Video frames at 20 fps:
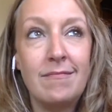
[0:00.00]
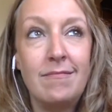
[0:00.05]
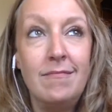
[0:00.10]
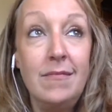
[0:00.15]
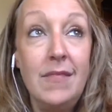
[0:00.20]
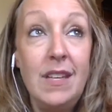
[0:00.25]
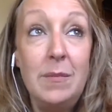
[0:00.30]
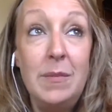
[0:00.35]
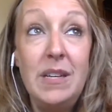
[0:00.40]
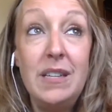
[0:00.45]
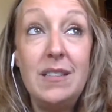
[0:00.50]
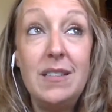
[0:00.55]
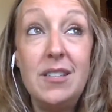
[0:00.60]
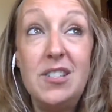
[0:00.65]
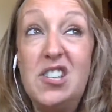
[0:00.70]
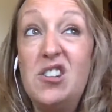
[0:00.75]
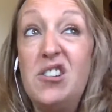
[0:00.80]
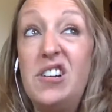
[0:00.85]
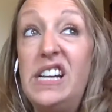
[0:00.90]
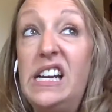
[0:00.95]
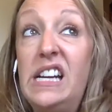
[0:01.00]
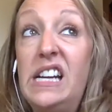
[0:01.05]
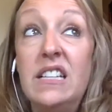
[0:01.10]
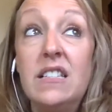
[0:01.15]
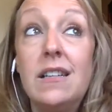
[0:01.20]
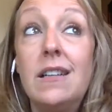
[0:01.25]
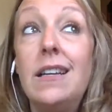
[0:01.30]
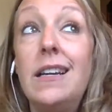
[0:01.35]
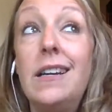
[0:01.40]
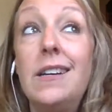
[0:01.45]
Maybe it's that you're
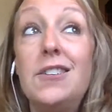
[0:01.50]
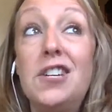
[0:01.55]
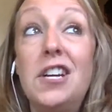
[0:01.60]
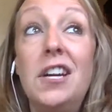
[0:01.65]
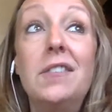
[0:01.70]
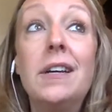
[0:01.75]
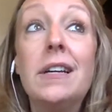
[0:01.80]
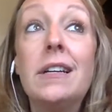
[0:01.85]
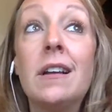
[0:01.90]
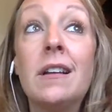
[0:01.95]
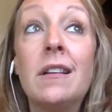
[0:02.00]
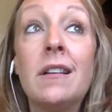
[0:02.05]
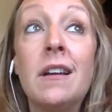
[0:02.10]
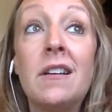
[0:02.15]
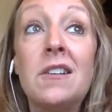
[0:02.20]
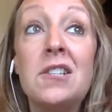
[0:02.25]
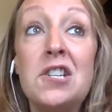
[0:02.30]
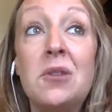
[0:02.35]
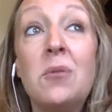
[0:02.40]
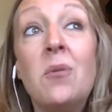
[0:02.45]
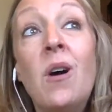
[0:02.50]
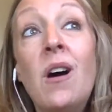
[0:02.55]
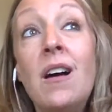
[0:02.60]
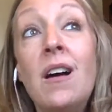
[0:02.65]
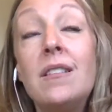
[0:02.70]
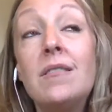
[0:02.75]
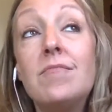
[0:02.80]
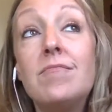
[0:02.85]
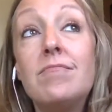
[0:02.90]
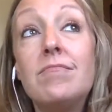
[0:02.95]
easily achieving the things you
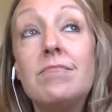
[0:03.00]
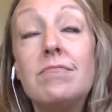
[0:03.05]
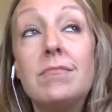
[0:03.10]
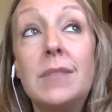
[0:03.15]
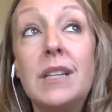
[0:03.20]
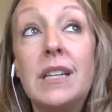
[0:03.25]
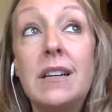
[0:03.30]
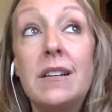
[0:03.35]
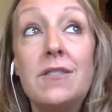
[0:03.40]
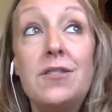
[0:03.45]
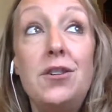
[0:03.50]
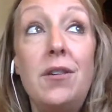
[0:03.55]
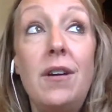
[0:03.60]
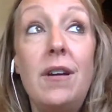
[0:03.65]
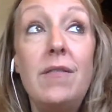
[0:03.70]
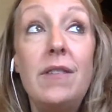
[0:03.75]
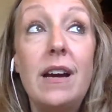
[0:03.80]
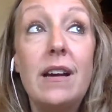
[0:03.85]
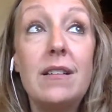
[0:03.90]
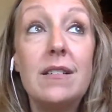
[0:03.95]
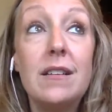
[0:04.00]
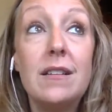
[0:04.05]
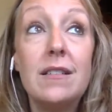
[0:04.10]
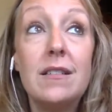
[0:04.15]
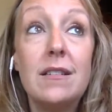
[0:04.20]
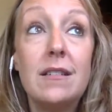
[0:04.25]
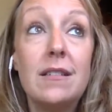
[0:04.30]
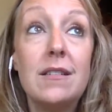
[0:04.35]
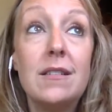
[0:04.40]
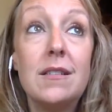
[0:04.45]
want because you have access
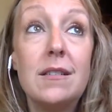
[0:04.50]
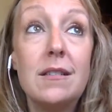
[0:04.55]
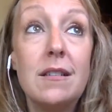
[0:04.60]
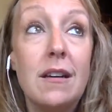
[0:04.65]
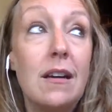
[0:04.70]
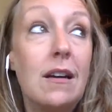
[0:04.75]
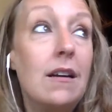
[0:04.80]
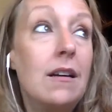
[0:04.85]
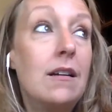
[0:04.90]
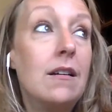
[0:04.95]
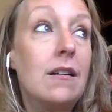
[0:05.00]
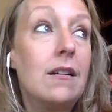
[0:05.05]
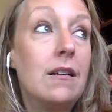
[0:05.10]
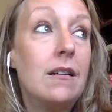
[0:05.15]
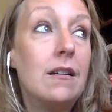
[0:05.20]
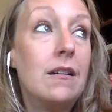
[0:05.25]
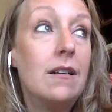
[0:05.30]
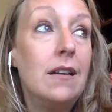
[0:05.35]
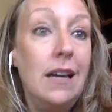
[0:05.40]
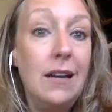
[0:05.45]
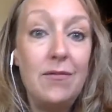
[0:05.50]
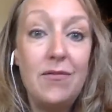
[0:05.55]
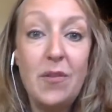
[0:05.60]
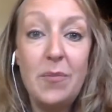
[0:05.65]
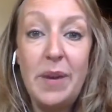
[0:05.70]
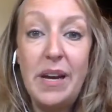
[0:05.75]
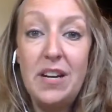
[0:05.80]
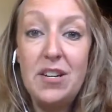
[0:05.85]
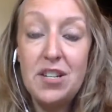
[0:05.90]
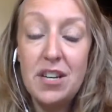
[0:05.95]
to this
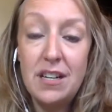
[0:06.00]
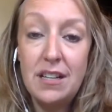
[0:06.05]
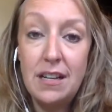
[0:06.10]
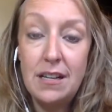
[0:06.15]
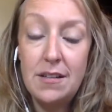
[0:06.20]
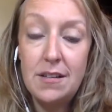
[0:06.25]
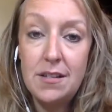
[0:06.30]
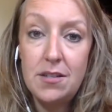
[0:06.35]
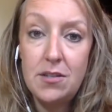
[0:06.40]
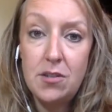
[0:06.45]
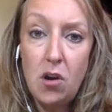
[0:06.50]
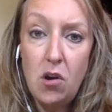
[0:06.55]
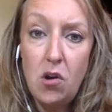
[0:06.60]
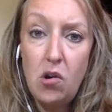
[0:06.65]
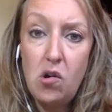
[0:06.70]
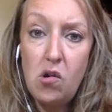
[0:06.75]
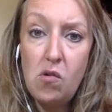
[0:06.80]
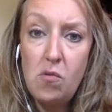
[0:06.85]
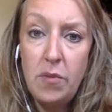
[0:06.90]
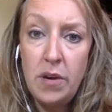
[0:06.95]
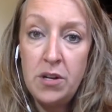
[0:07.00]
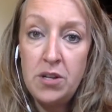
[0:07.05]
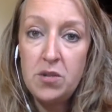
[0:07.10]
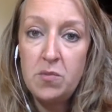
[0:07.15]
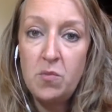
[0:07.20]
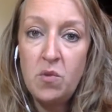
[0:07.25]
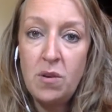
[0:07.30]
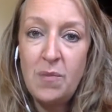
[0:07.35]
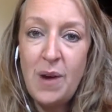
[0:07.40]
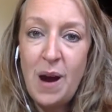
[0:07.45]
information that's so much
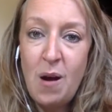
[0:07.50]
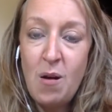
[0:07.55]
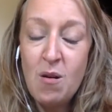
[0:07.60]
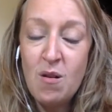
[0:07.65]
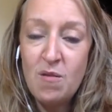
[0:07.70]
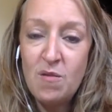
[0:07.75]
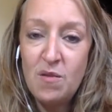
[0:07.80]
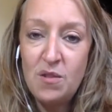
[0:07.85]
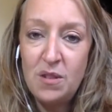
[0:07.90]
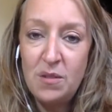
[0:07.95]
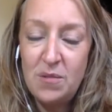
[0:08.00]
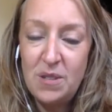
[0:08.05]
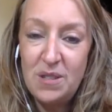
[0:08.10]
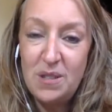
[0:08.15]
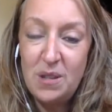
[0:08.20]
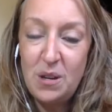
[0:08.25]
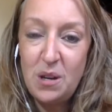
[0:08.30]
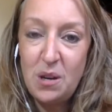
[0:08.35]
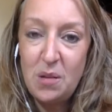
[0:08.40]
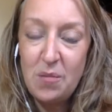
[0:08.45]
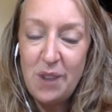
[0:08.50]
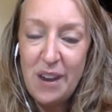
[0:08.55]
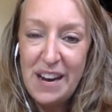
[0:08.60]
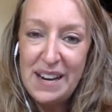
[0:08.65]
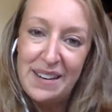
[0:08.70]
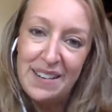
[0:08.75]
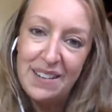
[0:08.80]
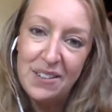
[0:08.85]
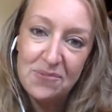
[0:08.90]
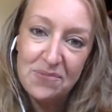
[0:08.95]
more powerful than what's in your
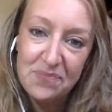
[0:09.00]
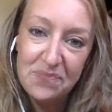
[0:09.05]
brain.